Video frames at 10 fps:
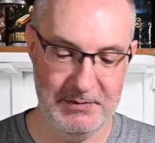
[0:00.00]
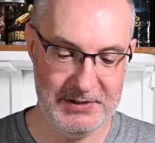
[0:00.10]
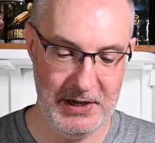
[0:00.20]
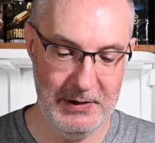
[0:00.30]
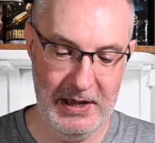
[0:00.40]

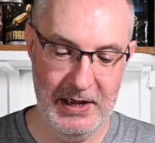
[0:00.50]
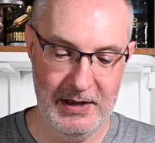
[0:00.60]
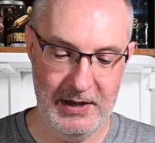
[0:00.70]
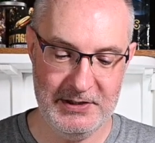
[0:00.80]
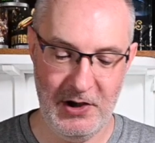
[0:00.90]
So
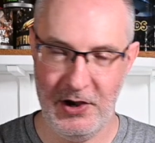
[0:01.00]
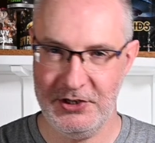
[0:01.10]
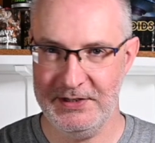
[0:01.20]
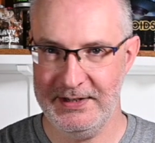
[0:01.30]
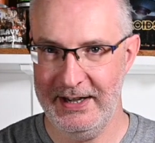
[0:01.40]
as harsh
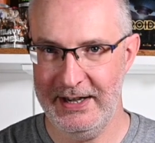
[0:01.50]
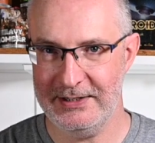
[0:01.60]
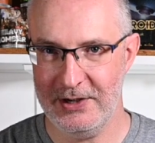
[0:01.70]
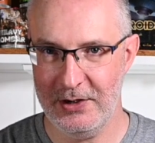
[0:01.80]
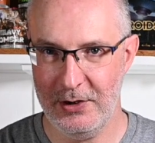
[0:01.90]
as it is
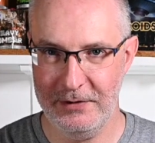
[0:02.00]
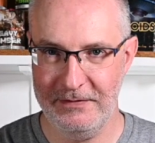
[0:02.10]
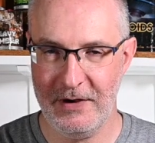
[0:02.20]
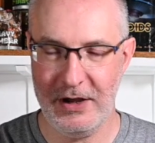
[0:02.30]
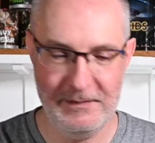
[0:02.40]
on
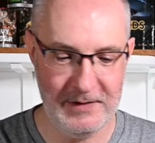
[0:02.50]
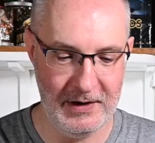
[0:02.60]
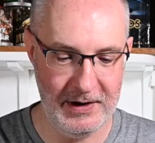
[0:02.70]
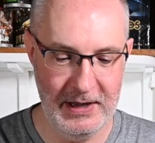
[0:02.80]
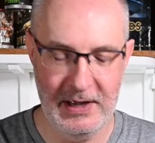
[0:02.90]

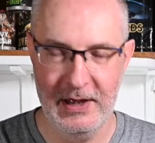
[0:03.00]
Firefly,